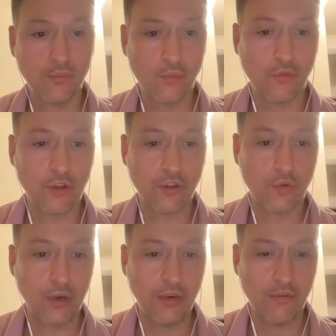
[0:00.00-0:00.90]
We've got the
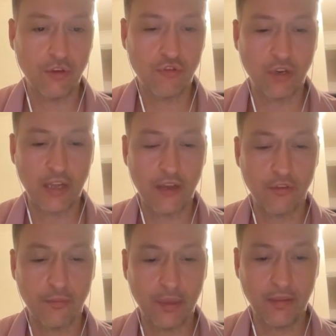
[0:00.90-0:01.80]
queen venturing out
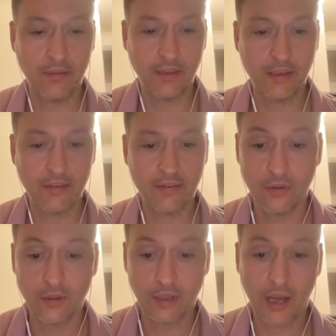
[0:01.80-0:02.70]
to b6,
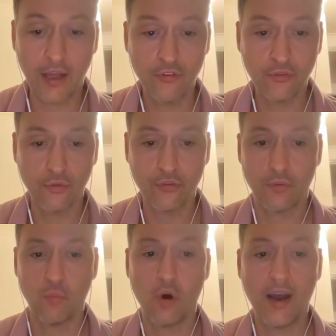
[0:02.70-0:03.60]
castles
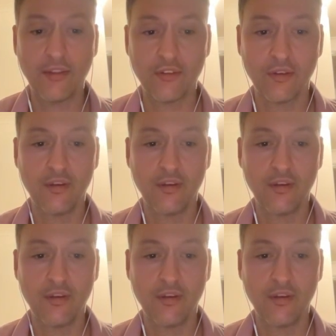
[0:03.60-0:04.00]
from white.